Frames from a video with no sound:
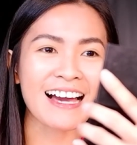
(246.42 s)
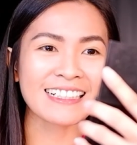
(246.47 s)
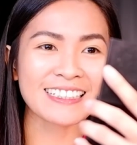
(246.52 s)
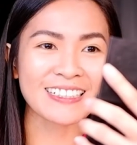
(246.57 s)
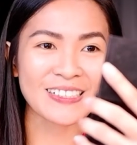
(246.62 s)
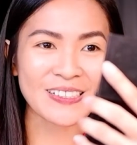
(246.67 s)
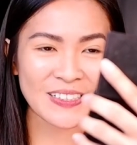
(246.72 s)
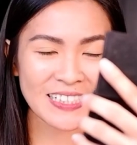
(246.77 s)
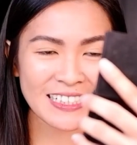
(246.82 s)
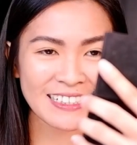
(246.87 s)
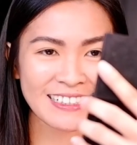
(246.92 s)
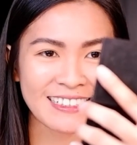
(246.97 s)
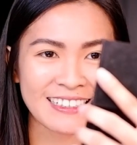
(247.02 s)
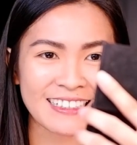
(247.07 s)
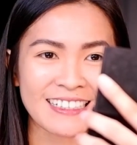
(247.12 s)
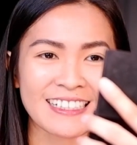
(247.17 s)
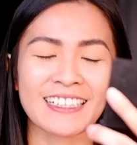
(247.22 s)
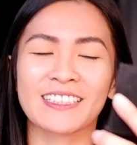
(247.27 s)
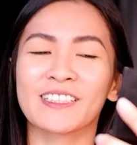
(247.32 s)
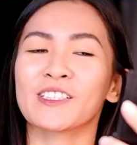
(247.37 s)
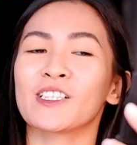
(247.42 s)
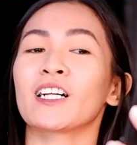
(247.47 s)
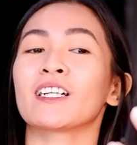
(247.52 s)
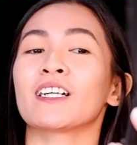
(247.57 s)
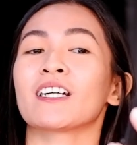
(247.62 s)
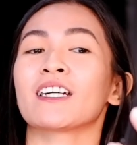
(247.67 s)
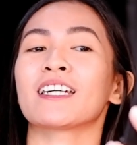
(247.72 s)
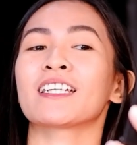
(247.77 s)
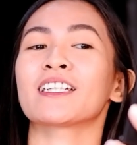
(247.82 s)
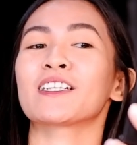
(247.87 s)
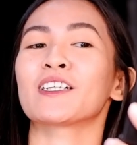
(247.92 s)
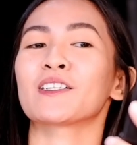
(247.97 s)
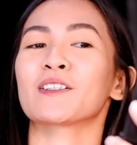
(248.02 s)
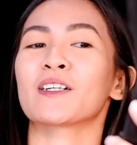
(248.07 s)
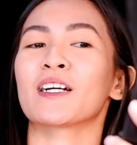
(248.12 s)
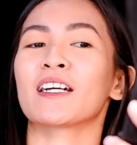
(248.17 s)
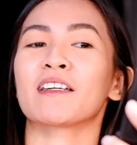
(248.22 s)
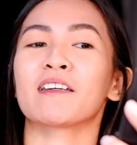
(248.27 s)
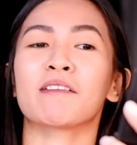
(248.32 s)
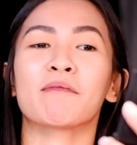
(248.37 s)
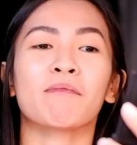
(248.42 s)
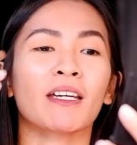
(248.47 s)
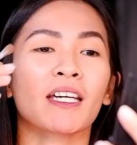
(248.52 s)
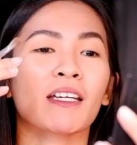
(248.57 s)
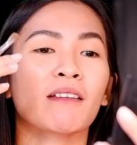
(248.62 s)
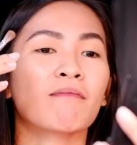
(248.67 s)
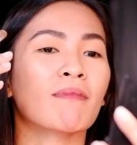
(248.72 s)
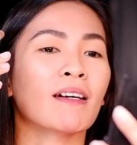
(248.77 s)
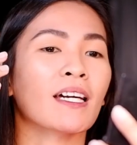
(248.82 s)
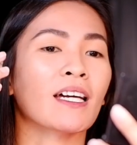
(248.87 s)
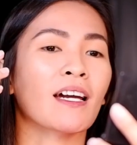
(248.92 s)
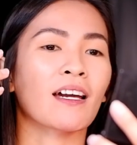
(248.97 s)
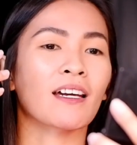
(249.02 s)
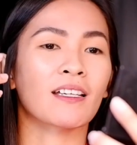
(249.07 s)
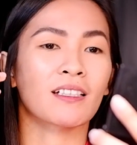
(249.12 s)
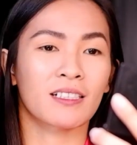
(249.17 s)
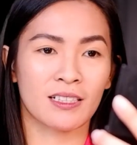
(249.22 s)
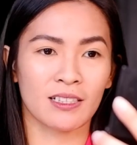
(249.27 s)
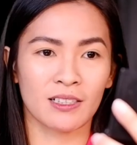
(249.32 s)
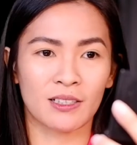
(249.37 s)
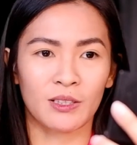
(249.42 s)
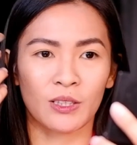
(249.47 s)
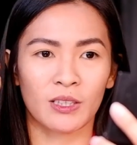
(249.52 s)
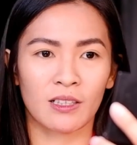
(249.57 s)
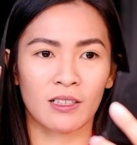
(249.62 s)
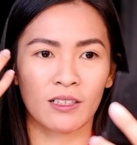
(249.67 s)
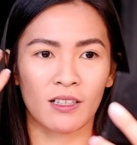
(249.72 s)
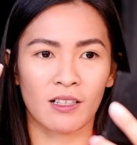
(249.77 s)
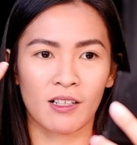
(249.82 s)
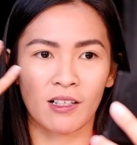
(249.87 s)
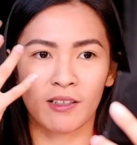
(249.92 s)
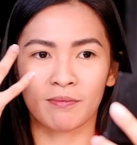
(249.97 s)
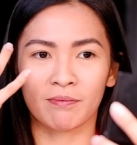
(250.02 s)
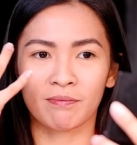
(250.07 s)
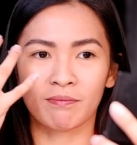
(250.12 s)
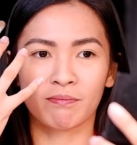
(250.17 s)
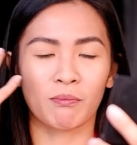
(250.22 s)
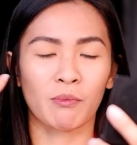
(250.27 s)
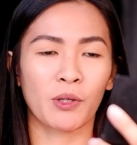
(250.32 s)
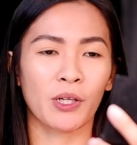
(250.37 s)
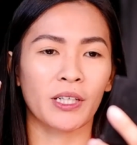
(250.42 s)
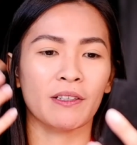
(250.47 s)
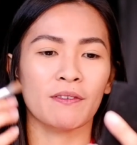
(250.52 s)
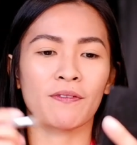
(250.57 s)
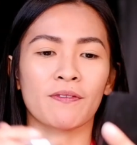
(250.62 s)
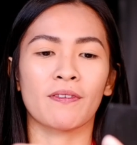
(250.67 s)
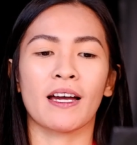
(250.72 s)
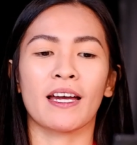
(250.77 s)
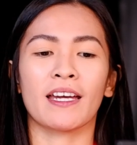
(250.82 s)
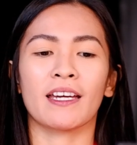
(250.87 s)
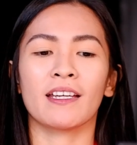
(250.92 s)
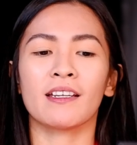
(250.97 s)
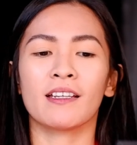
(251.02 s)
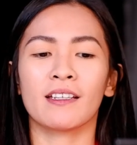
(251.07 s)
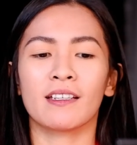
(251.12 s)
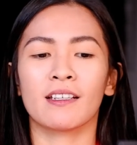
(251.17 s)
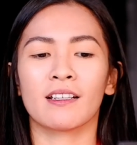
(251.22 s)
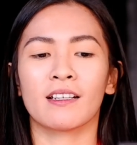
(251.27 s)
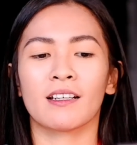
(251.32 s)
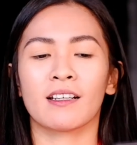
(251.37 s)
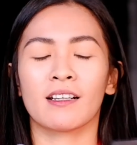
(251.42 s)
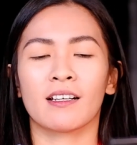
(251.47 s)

As you can see, it already made my eyes look more defined.